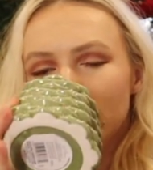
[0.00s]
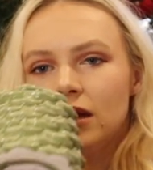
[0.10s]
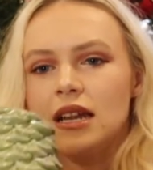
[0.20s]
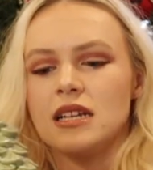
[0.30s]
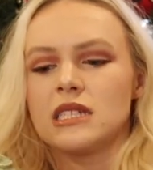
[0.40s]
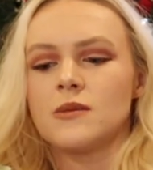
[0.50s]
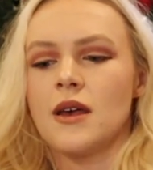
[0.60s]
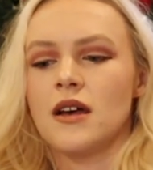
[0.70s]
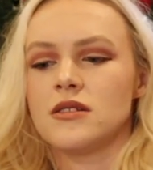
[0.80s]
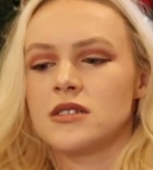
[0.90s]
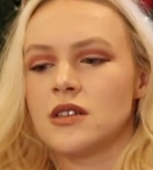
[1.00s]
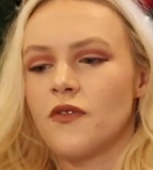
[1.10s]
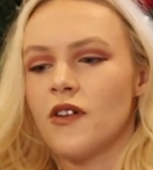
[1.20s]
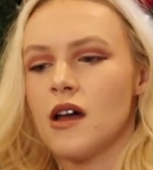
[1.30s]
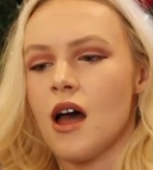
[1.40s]
and it smells
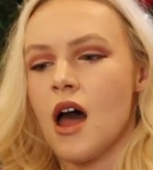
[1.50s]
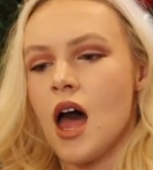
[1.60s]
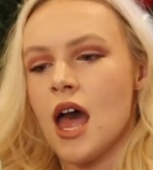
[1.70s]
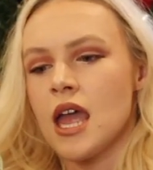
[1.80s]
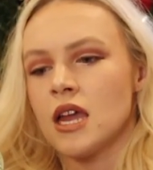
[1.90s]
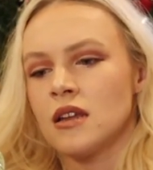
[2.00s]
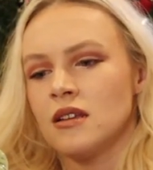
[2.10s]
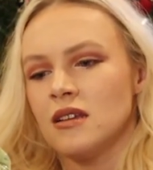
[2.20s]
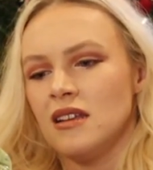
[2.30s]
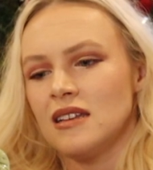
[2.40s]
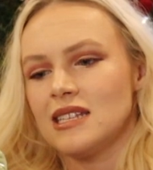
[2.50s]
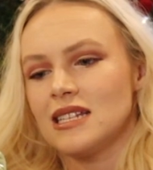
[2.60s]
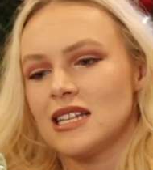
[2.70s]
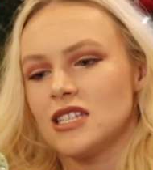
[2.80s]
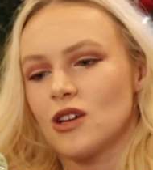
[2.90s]
divine. It
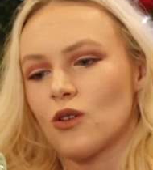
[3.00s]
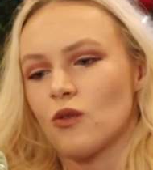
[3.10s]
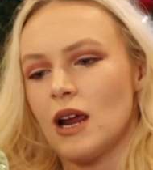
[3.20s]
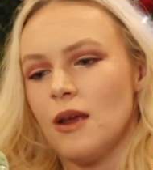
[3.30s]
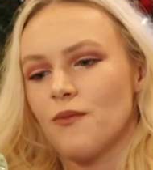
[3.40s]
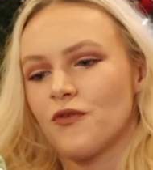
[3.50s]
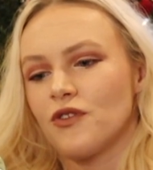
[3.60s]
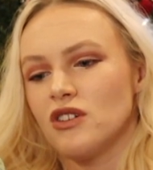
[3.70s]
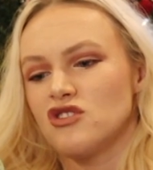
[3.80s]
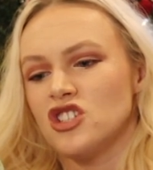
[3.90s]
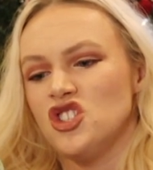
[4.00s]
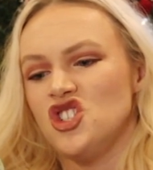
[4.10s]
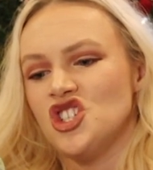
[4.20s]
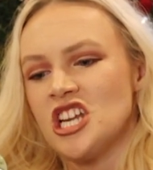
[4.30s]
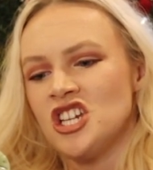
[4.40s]
says it's grapefruit
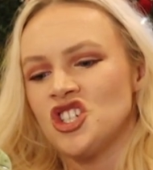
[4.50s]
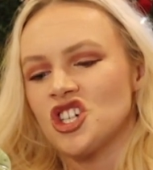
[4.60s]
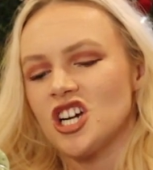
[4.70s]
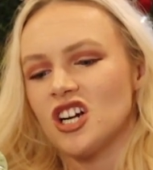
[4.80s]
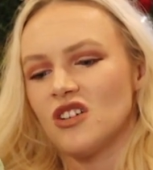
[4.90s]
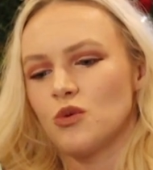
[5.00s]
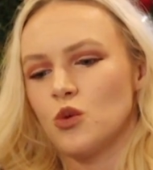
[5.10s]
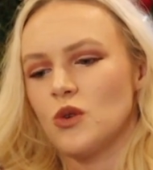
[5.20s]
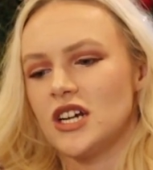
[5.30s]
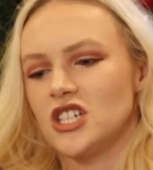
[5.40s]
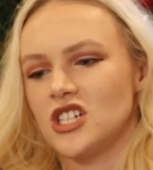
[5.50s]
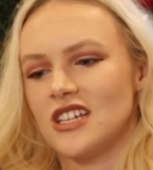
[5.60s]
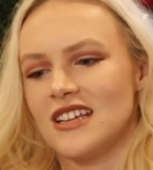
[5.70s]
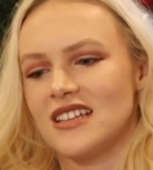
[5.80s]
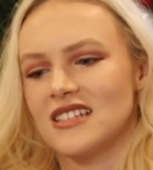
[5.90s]
ginger, which
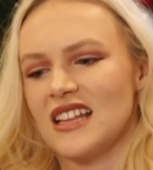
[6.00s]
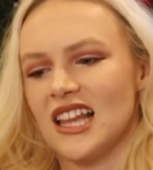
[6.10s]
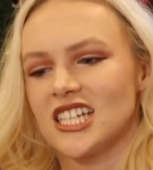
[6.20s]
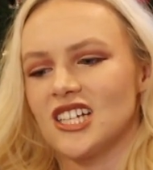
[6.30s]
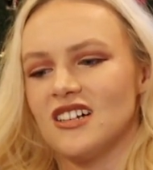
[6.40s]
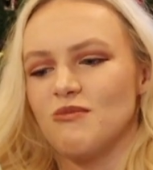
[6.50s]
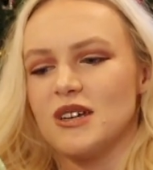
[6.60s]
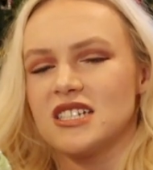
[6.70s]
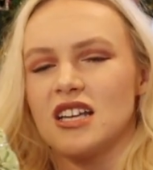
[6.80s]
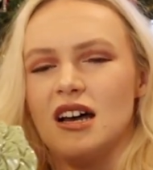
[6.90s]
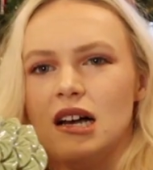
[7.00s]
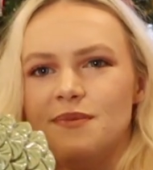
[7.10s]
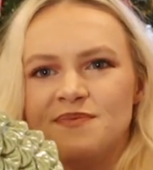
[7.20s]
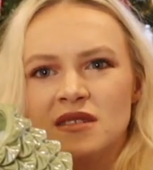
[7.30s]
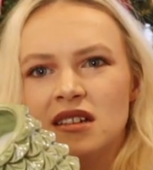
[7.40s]
is a little bit
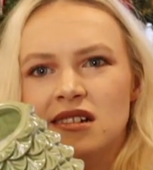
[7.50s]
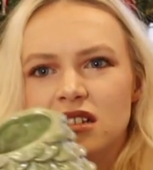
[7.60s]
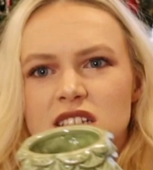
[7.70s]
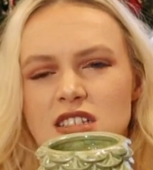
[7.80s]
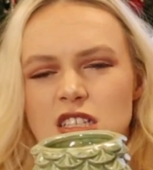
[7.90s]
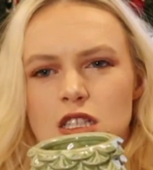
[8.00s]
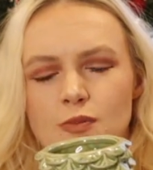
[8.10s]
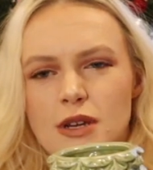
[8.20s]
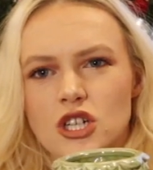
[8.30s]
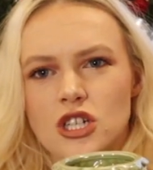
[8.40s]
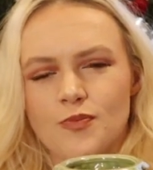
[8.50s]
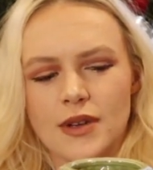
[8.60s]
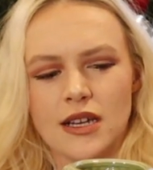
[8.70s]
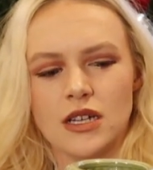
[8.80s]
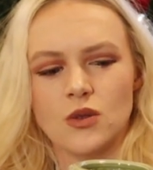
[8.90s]
um, suspicious
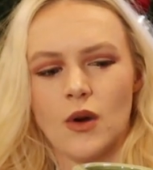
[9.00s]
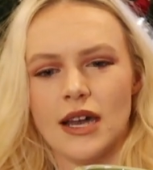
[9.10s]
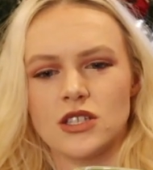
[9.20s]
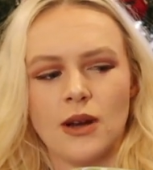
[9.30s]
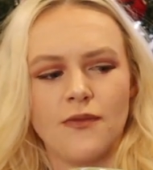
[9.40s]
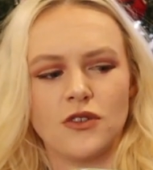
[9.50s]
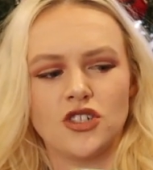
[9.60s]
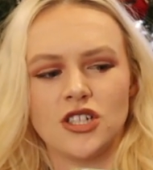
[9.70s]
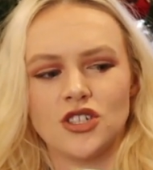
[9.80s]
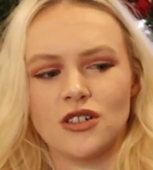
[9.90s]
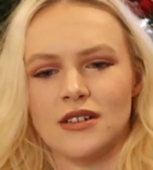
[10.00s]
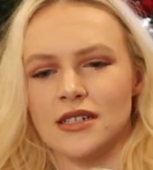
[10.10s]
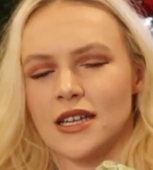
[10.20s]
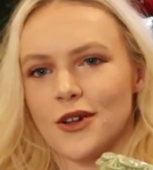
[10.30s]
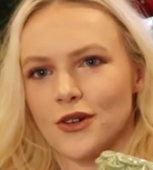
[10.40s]
because why is grapefruit ginger
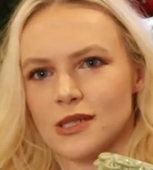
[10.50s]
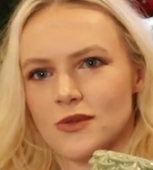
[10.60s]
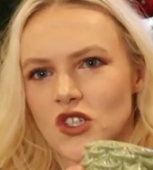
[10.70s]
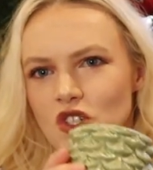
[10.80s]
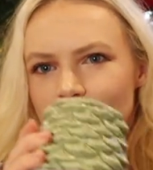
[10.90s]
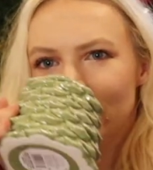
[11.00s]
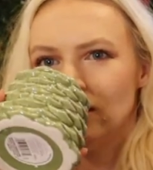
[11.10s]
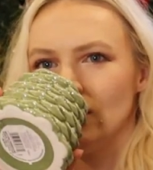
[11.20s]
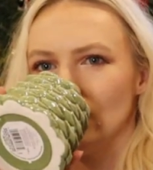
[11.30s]
in a Christmas tree?